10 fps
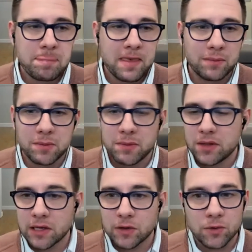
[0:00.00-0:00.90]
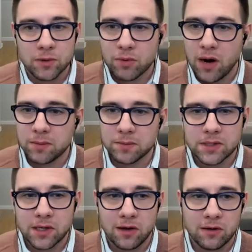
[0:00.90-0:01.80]
helping me think through and problem
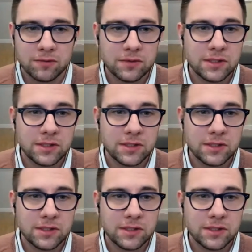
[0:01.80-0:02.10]
solve